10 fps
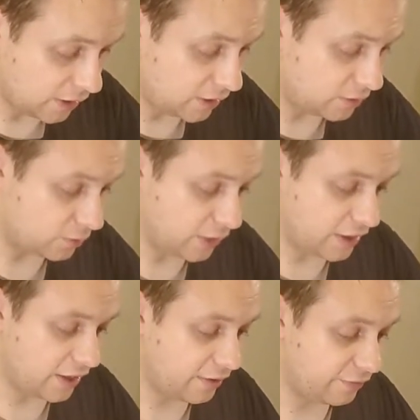And we
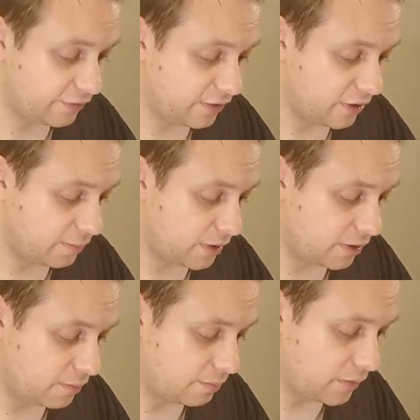have some
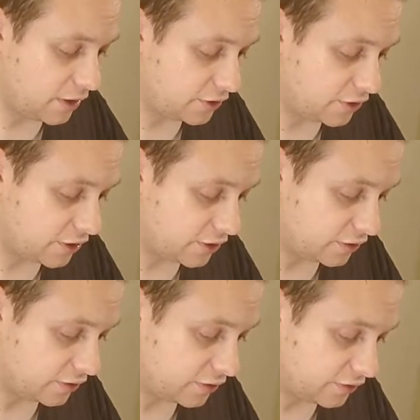miniatures.
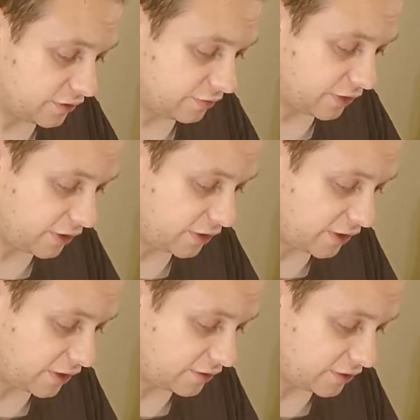Let's see if I can
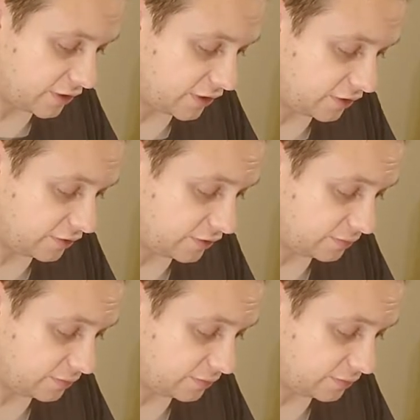get into these.